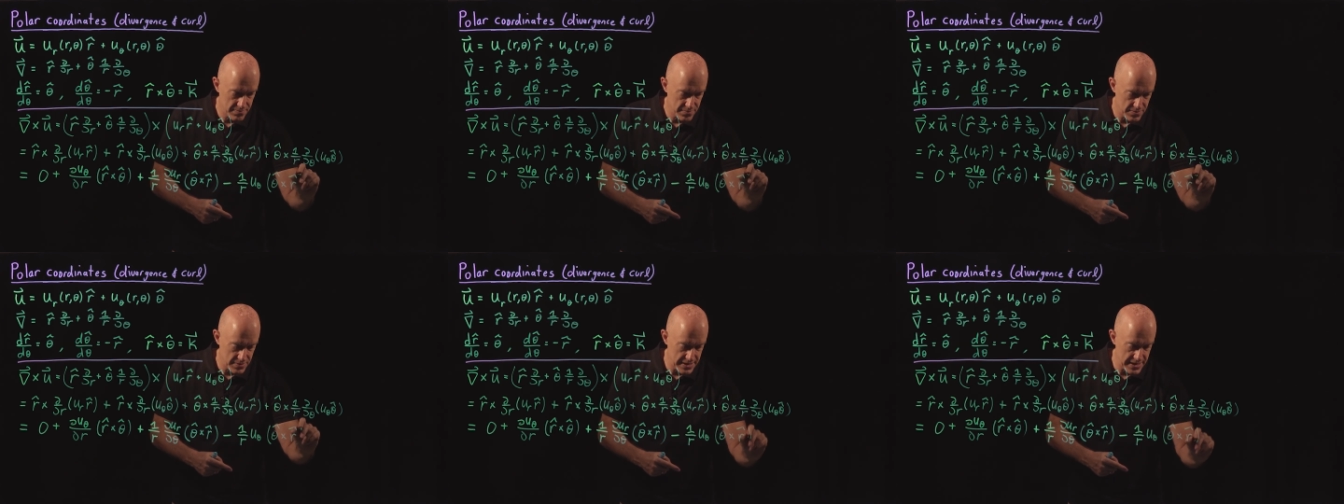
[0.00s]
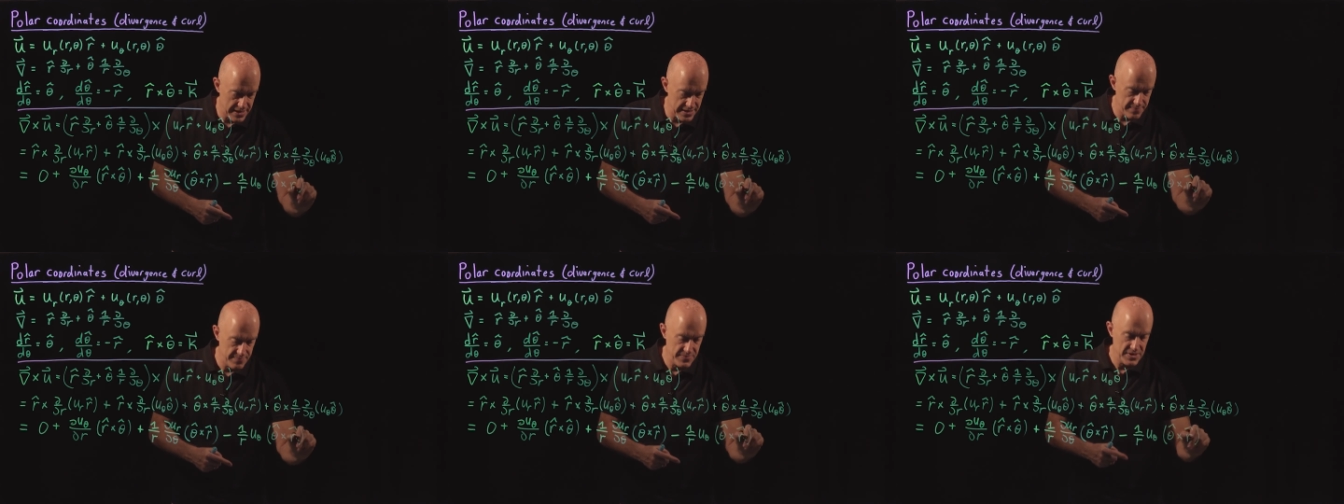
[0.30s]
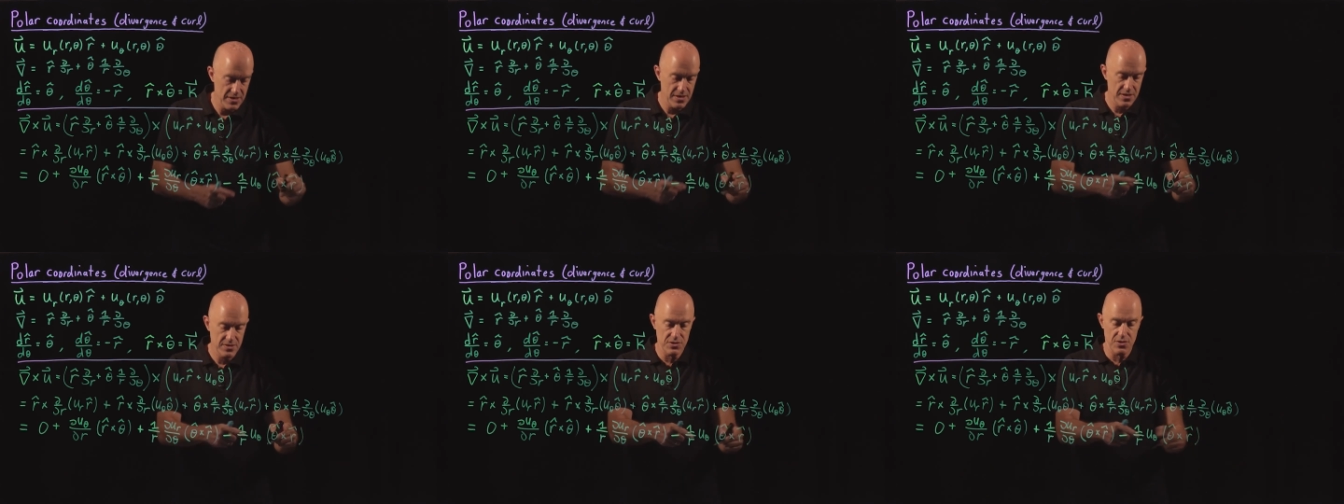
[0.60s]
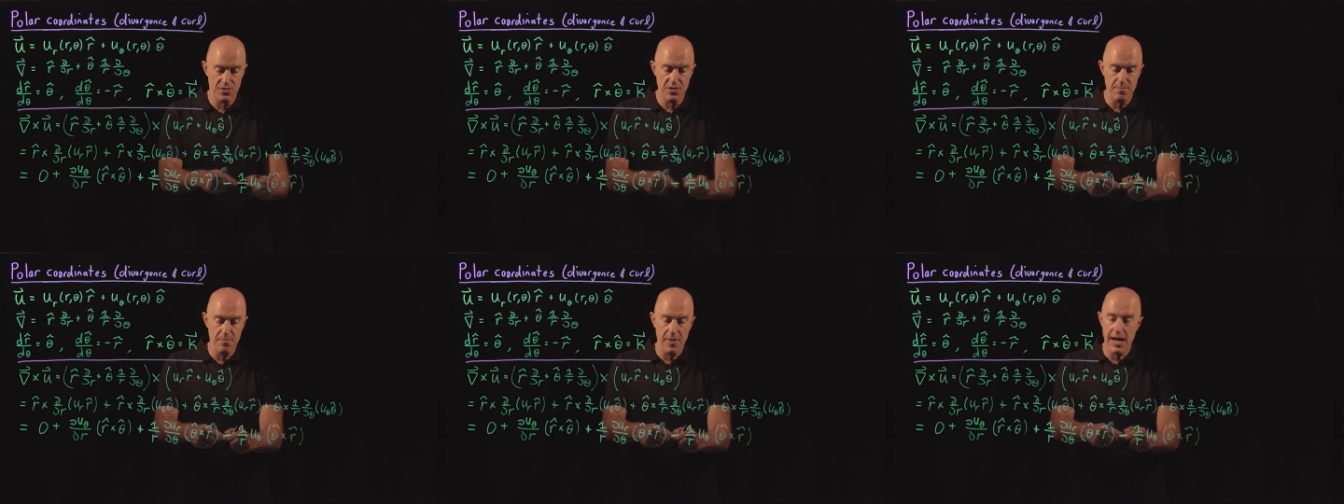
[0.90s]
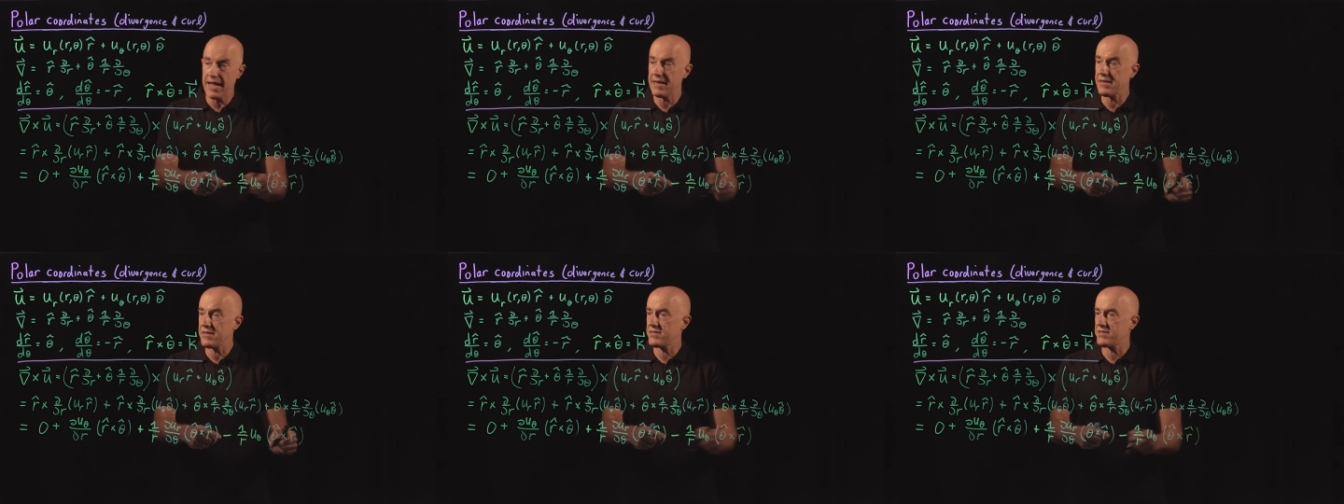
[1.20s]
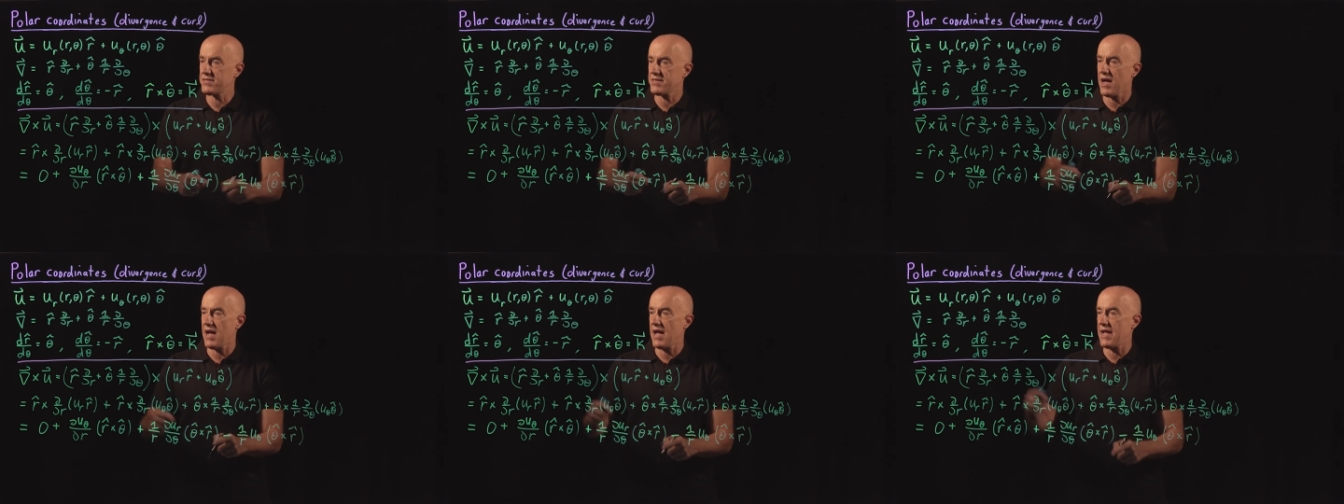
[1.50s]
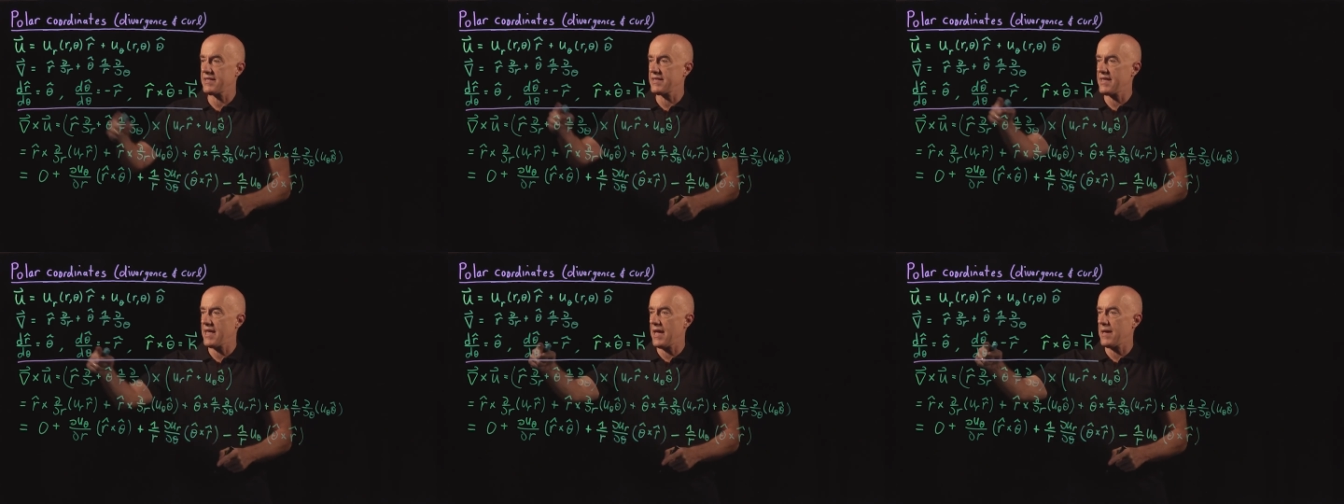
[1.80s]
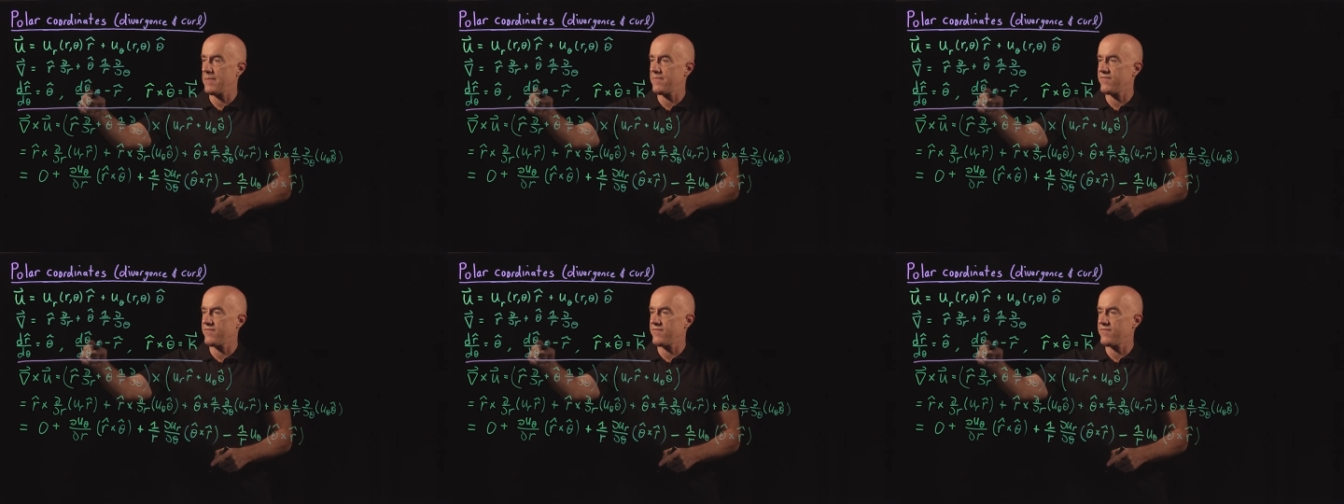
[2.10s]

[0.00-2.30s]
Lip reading: Okay? So the minus sign came